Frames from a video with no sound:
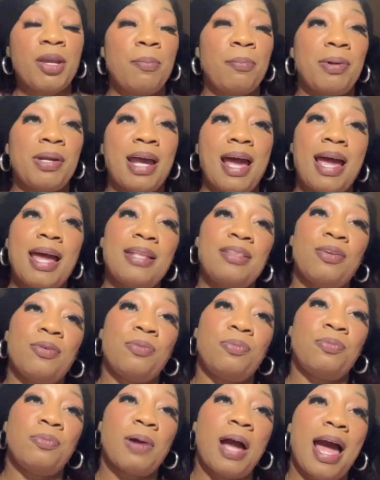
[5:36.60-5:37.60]
But I had
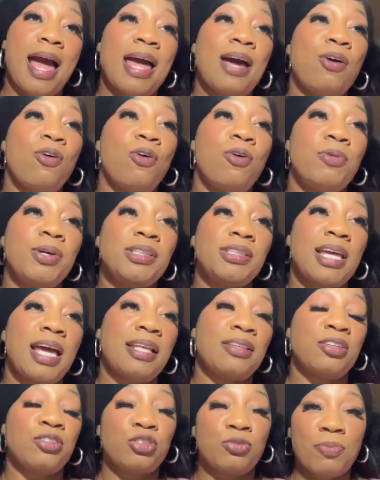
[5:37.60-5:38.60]
the I always
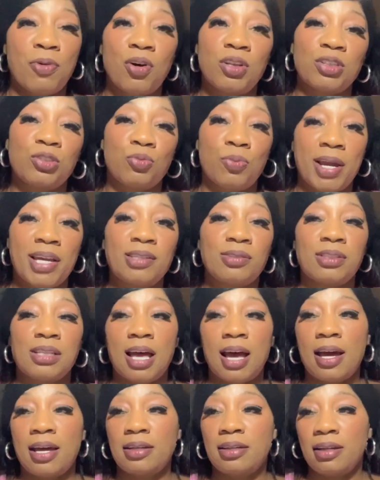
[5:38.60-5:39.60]
had the smallest
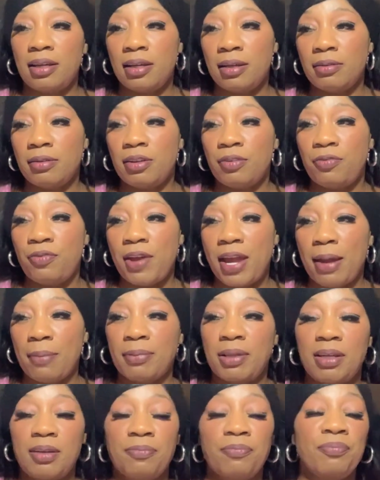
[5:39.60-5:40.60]
waistline in the
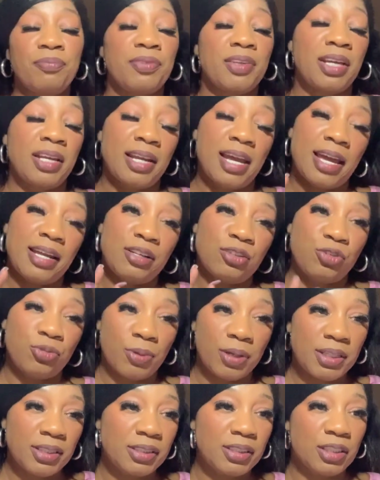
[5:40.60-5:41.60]
family and I had a
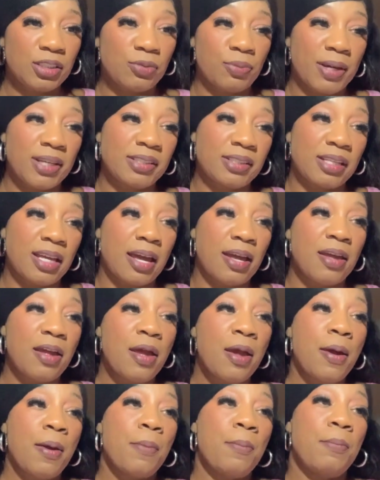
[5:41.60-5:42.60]
26 waistline.
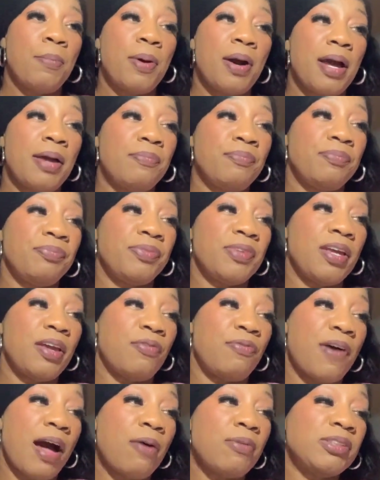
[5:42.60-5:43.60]
But
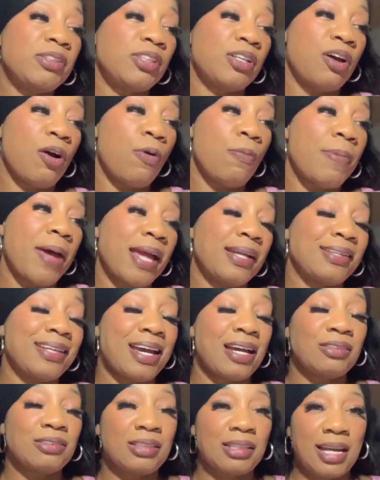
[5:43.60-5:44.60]
if I was to go back
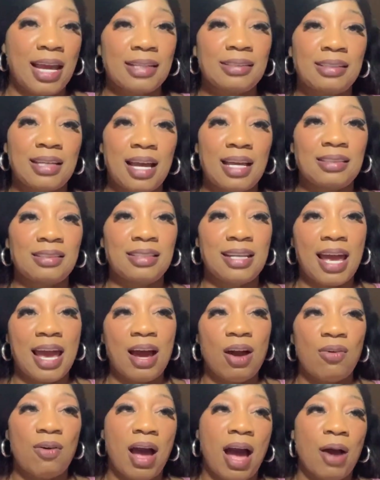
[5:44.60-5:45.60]
down to that size
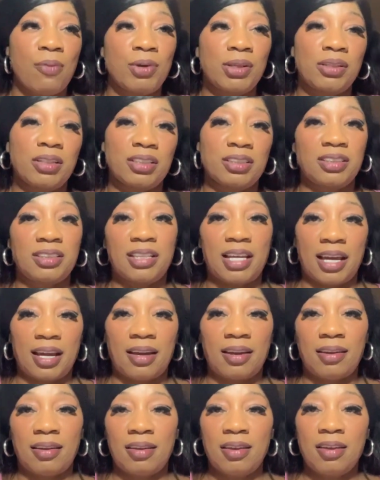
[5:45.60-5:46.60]
now, I would look
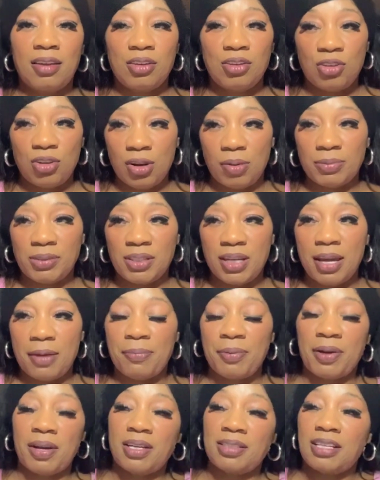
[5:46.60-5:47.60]
sick. You know what I'm saying?
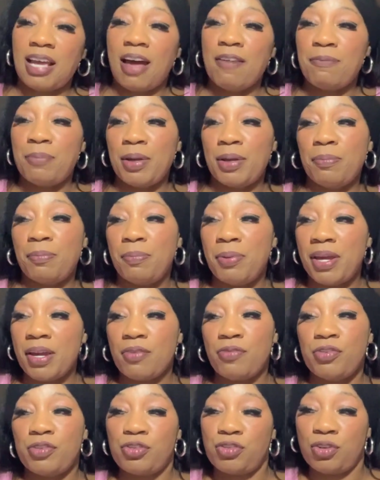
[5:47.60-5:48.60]
Because I've been
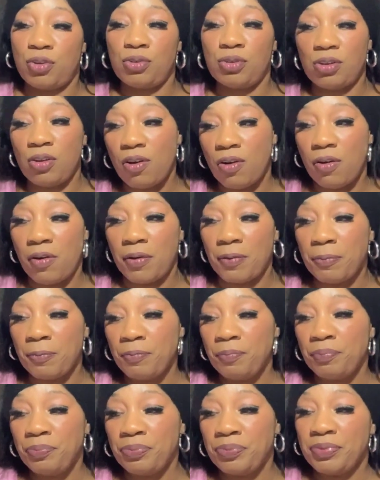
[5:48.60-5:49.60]
big for so long
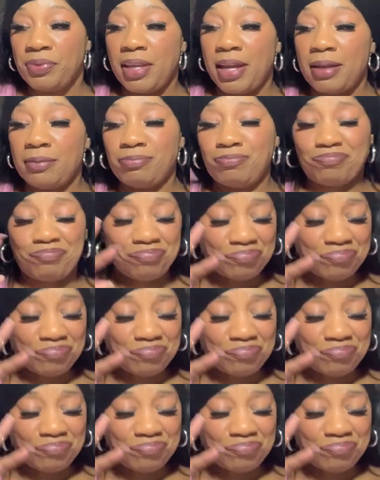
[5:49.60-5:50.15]
that